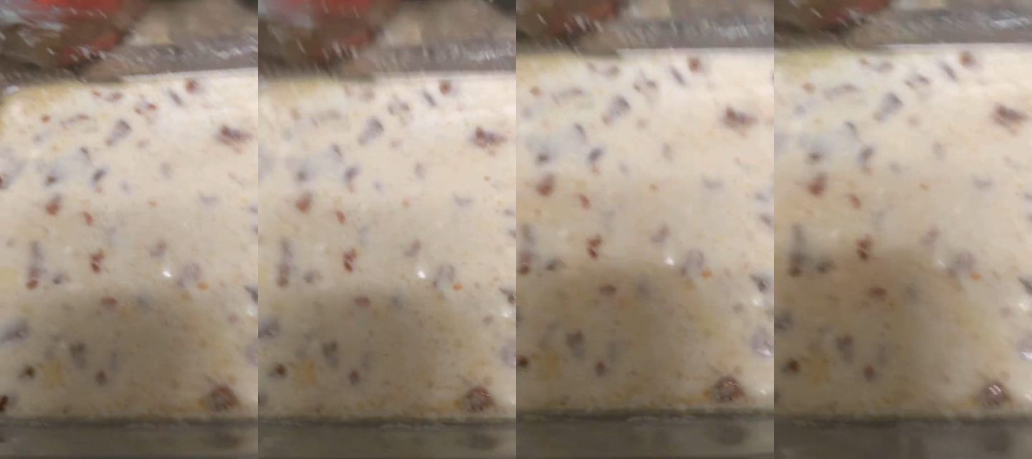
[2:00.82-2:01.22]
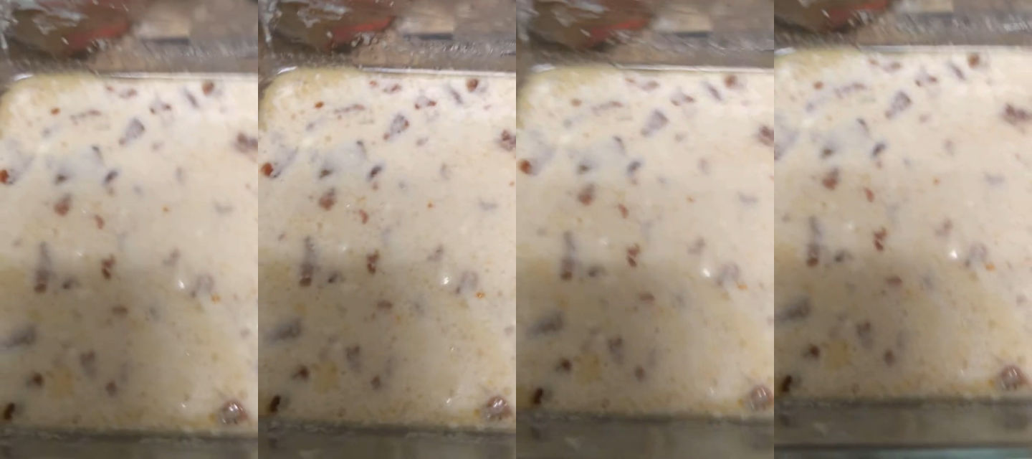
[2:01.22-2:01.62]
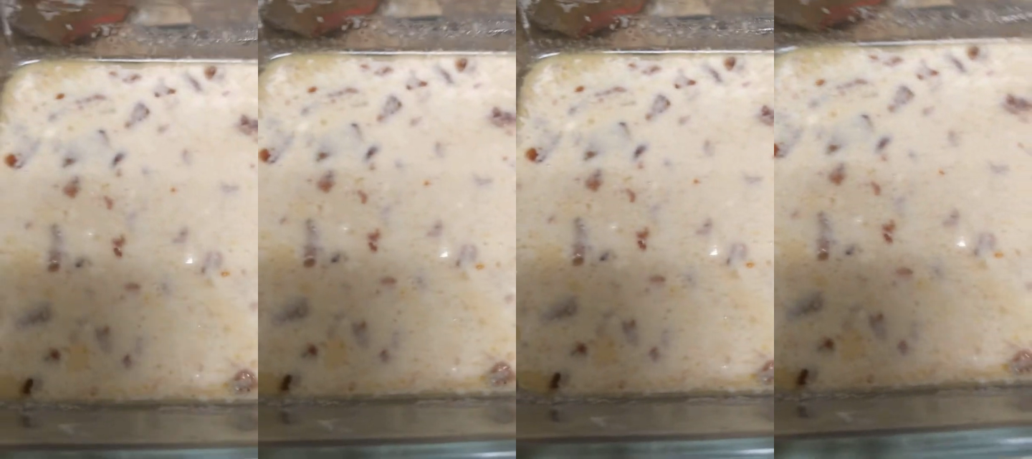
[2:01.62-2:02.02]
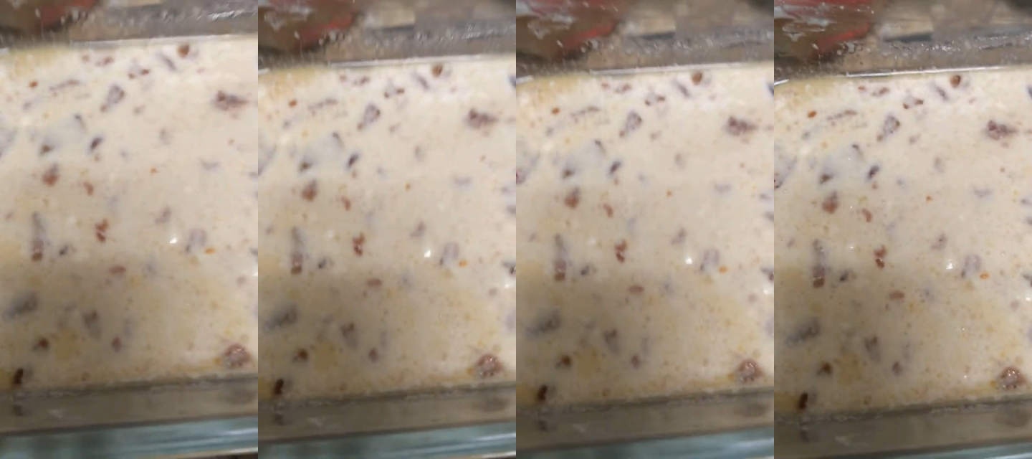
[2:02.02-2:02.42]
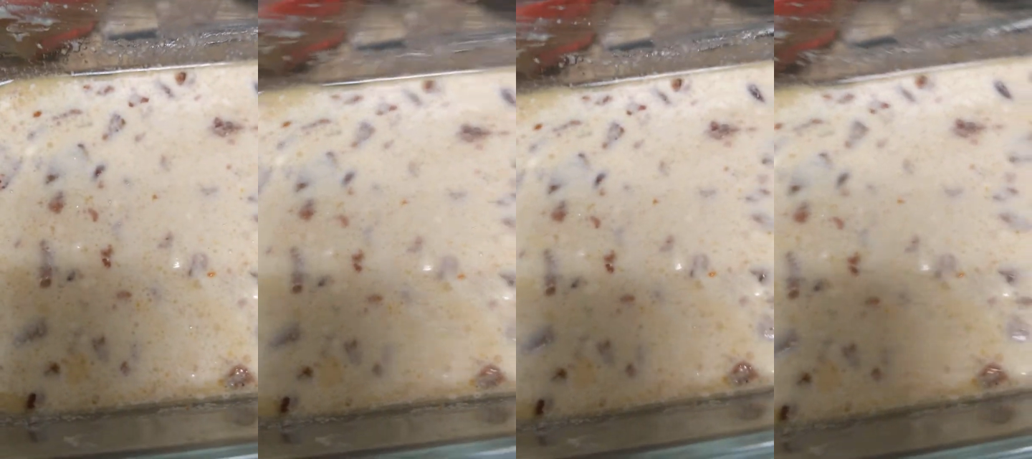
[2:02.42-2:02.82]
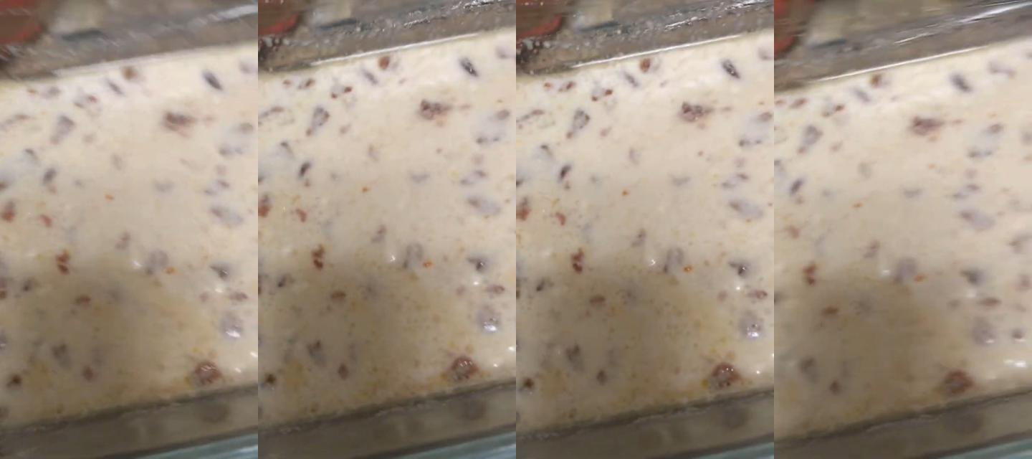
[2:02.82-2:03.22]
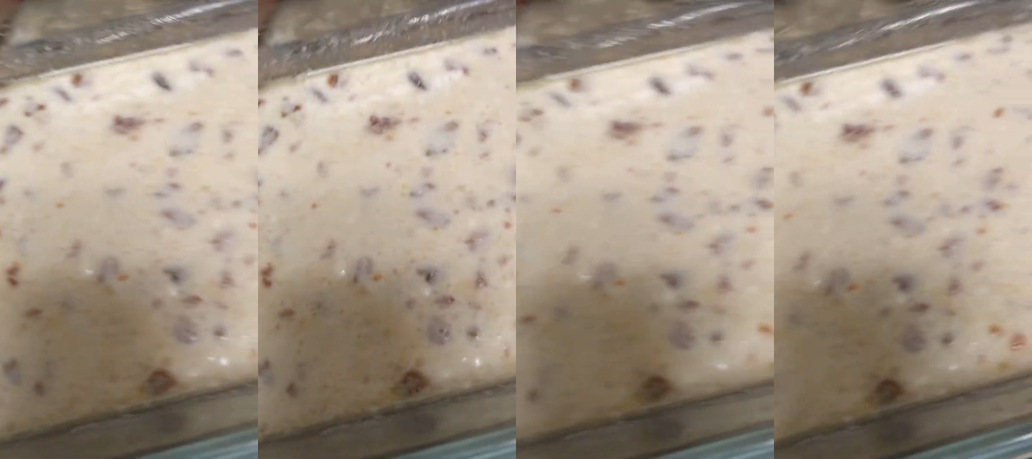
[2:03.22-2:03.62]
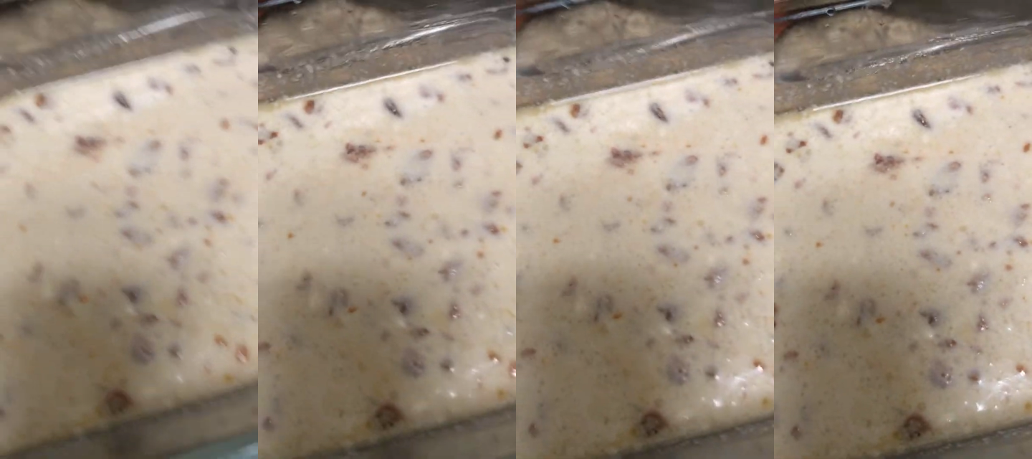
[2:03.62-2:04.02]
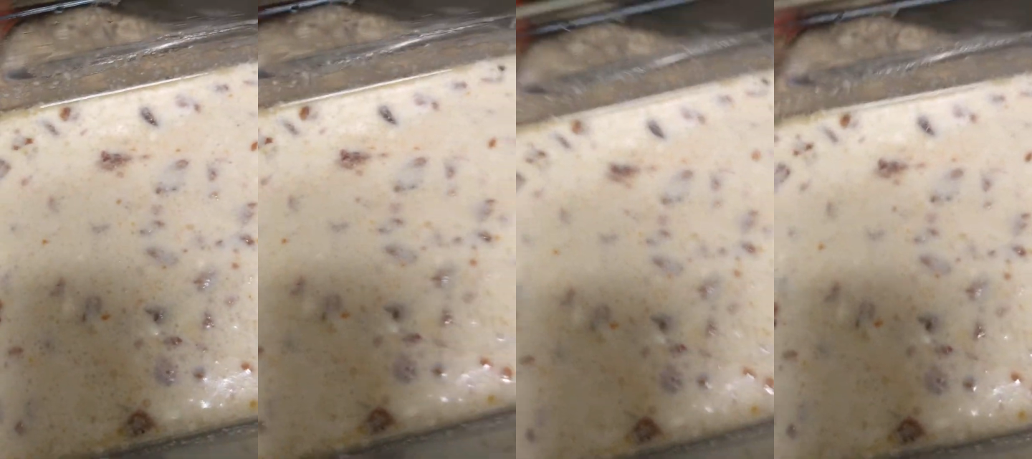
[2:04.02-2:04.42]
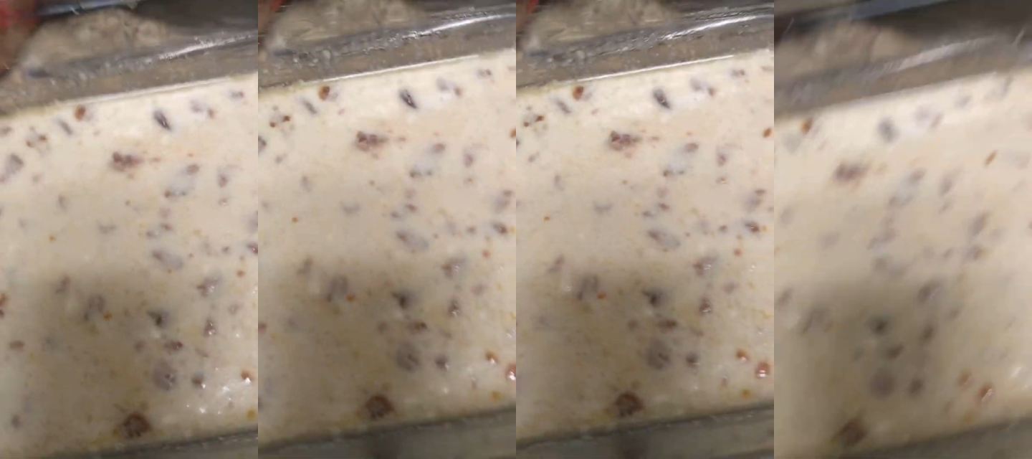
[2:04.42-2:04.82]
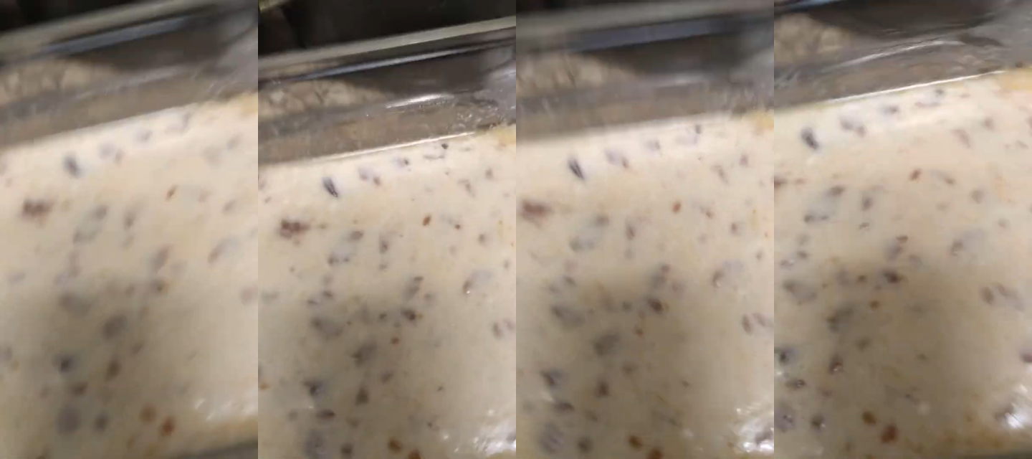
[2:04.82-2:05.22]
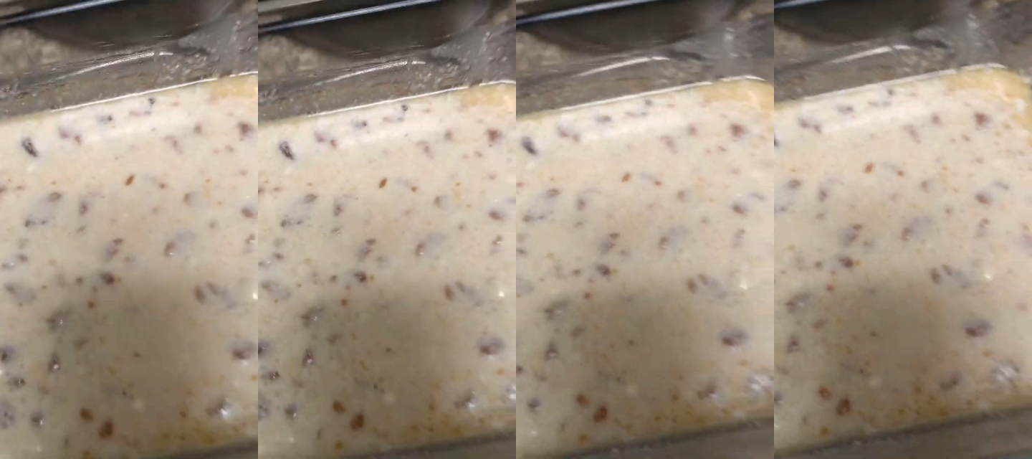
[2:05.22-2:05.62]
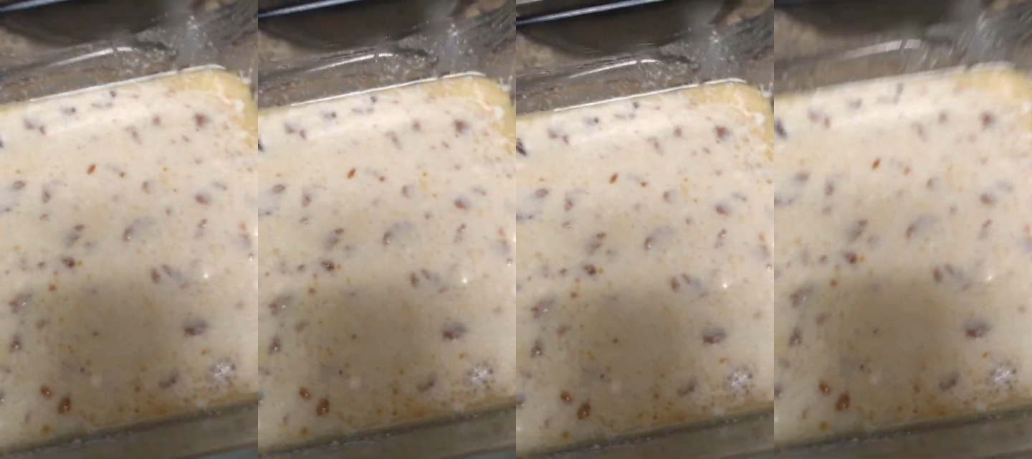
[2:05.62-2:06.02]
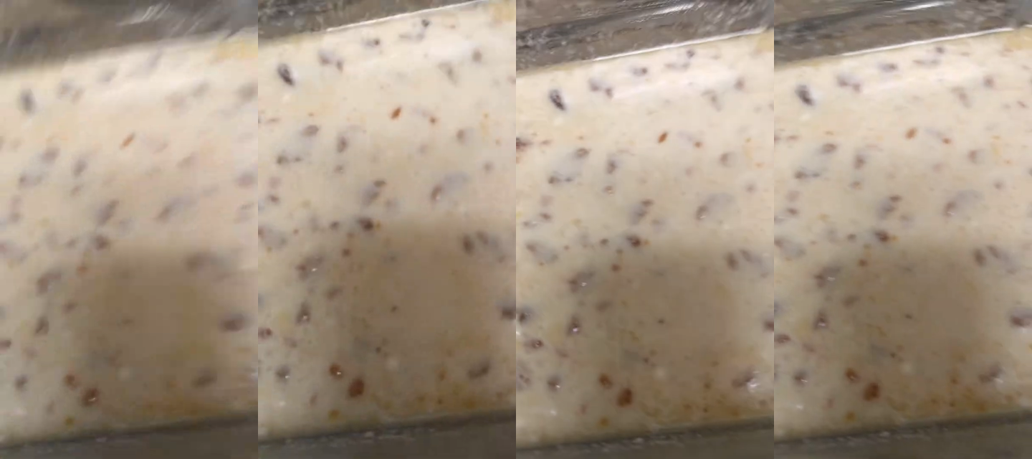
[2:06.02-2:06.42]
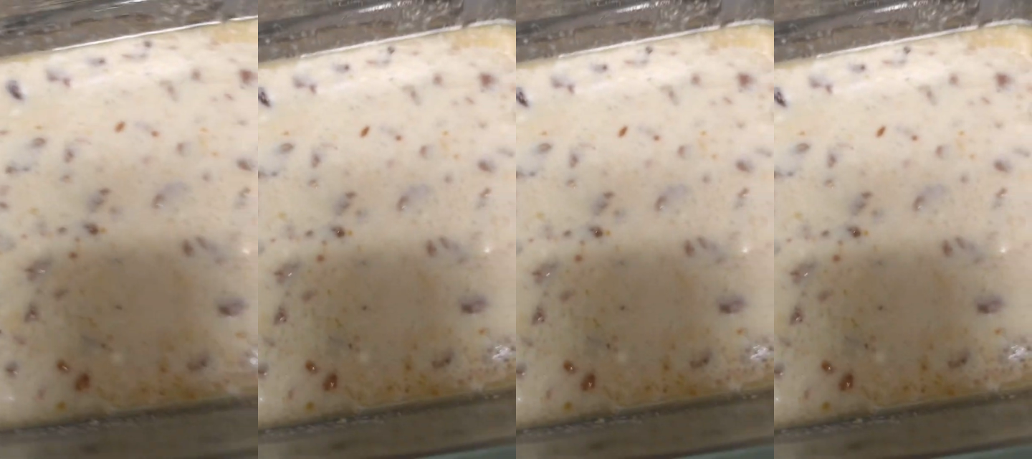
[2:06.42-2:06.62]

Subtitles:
[unreadable: no face in view]